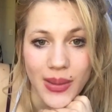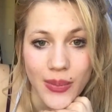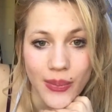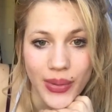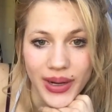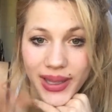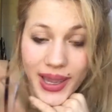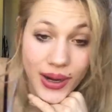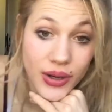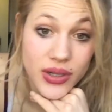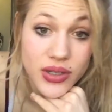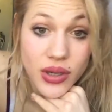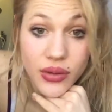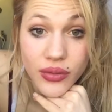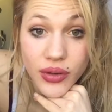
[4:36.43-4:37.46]
but it
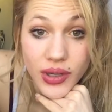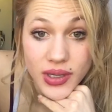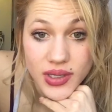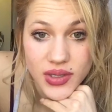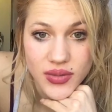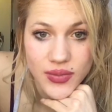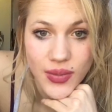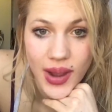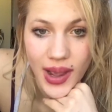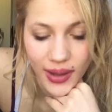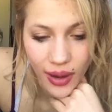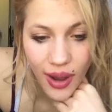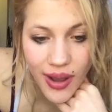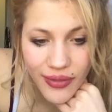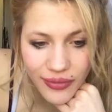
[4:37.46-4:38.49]
carries over into my
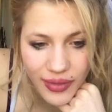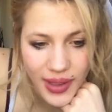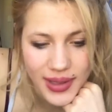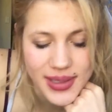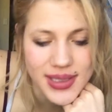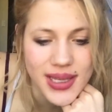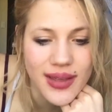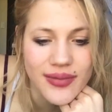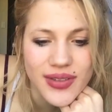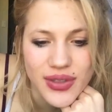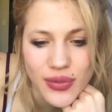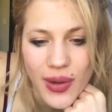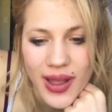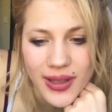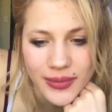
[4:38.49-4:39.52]
offline self as
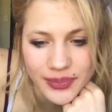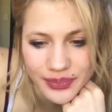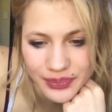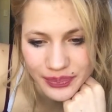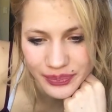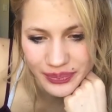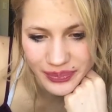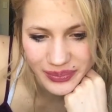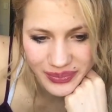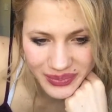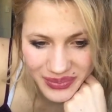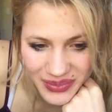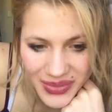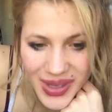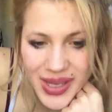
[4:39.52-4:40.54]
well.
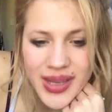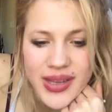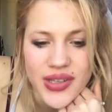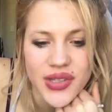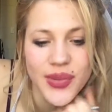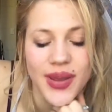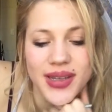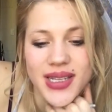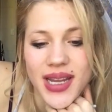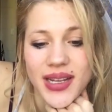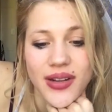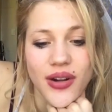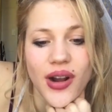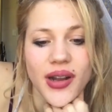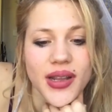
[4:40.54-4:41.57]
So my
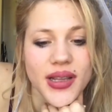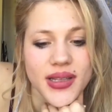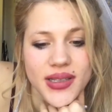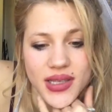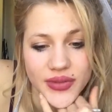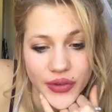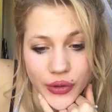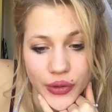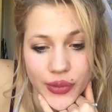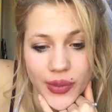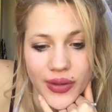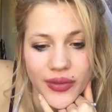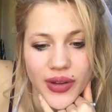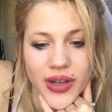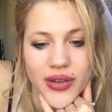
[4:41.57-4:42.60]
intended audience is for who my
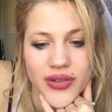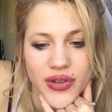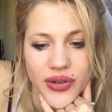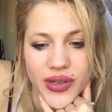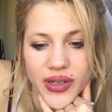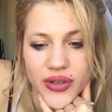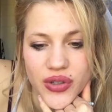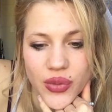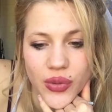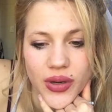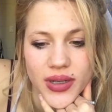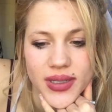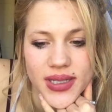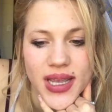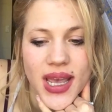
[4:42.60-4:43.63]
videos are geared
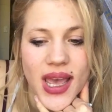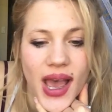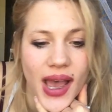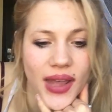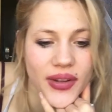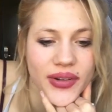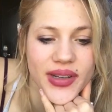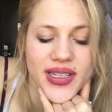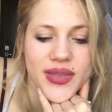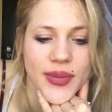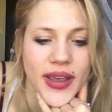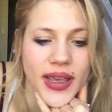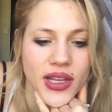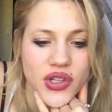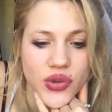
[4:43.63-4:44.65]
towards. Other kids
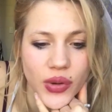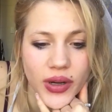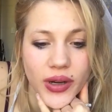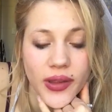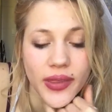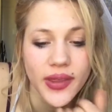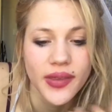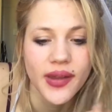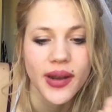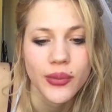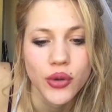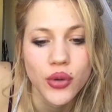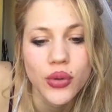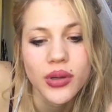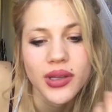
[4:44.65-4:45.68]
my age who are going to think that I'm
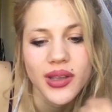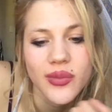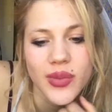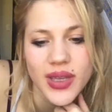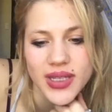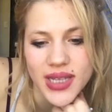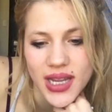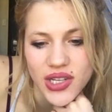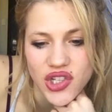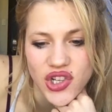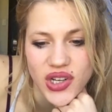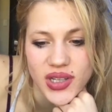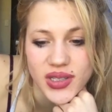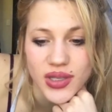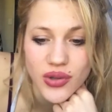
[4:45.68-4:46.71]
cool, give me
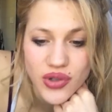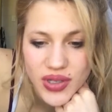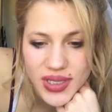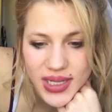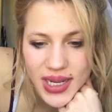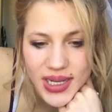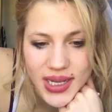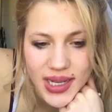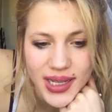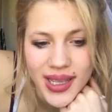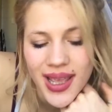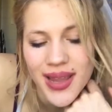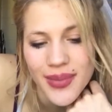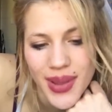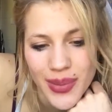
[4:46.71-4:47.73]
attention and social standing,
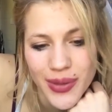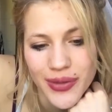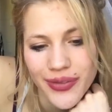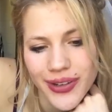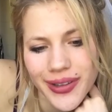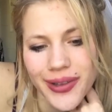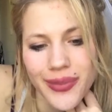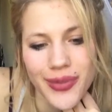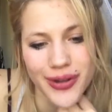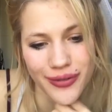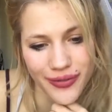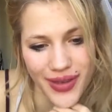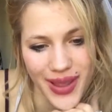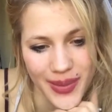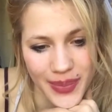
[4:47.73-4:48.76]
maybe even a little bit of
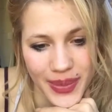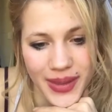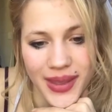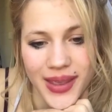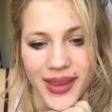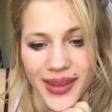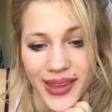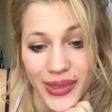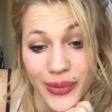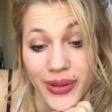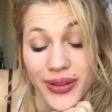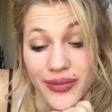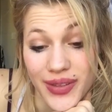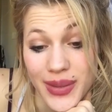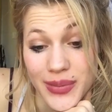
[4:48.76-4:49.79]
fame. Like the
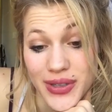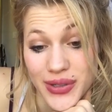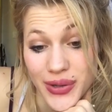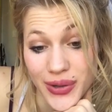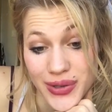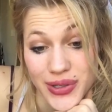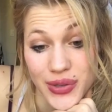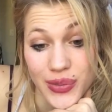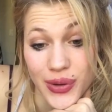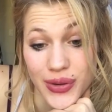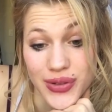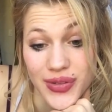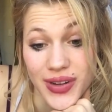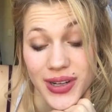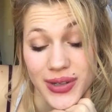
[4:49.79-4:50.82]
really famous girls who
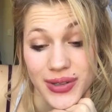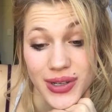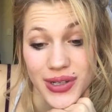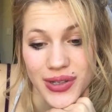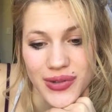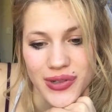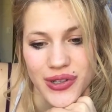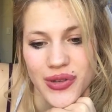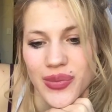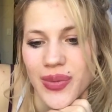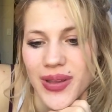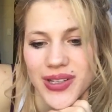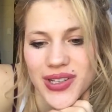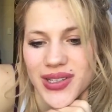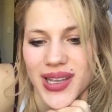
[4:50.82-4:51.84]
post videos on YouTube.
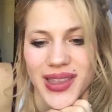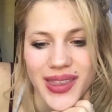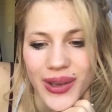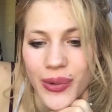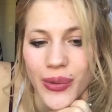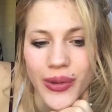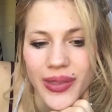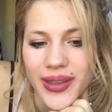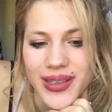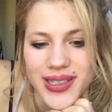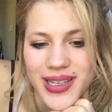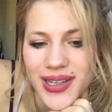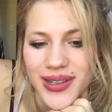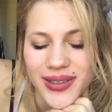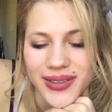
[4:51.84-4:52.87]
It's just like the cool thing to
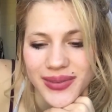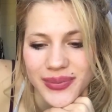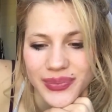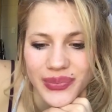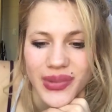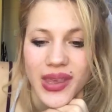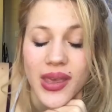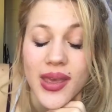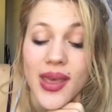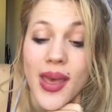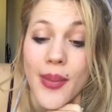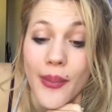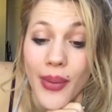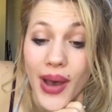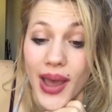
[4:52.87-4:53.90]
do.
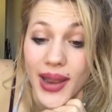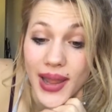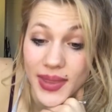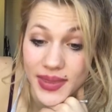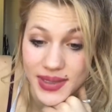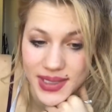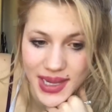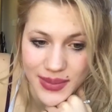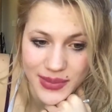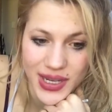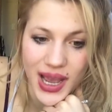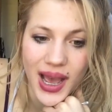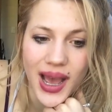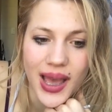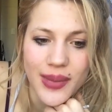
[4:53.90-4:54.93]
But at the same
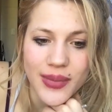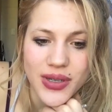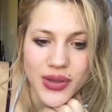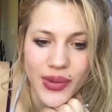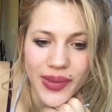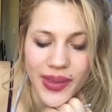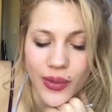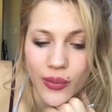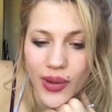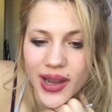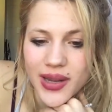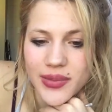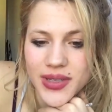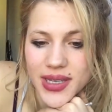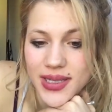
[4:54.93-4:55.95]
time, knowing that
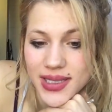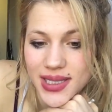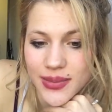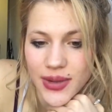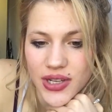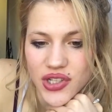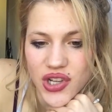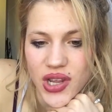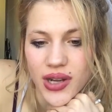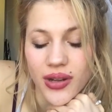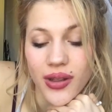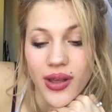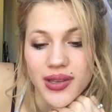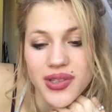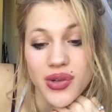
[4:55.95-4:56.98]
randoms can see my
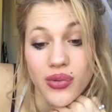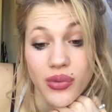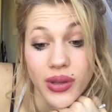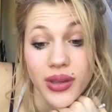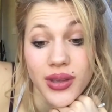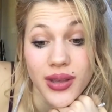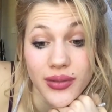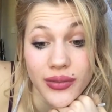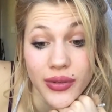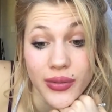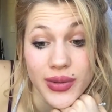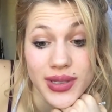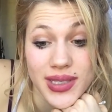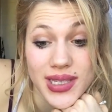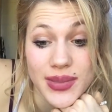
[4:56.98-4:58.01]
channel also really
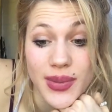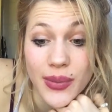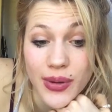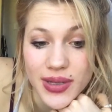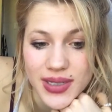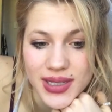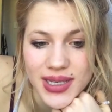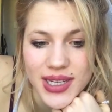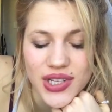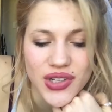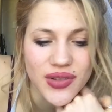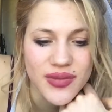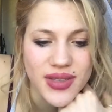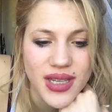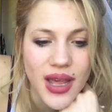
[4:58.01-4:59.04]
influences my presentation
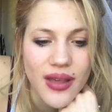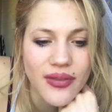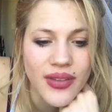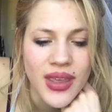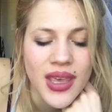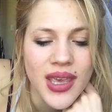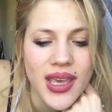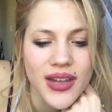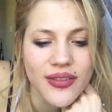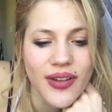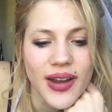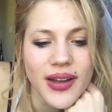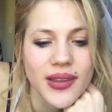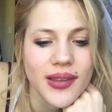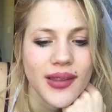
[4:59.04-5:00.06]
of self in
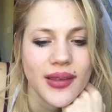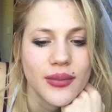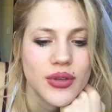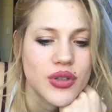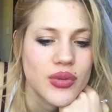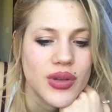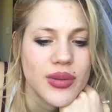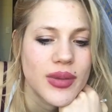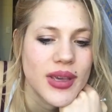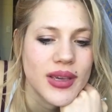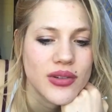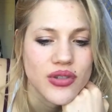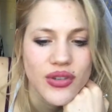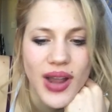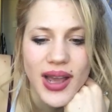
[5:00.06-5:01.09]
finding the line between being
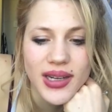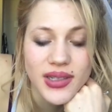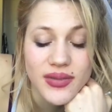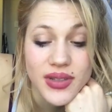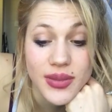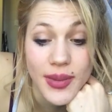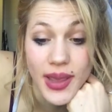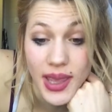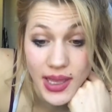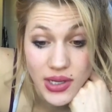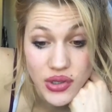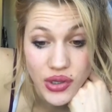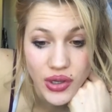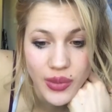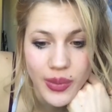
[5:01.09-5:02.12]
attractive to my
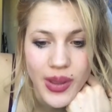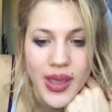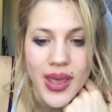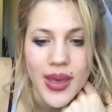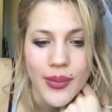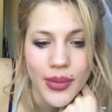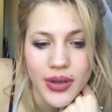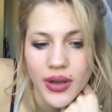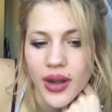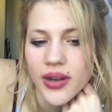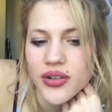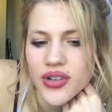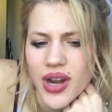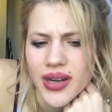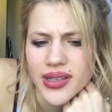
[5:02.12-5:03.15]
age group, but not
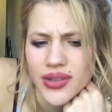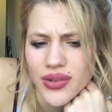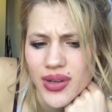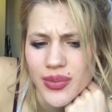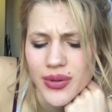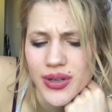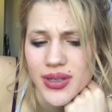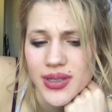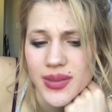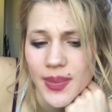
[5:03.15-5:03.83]
attracting creepers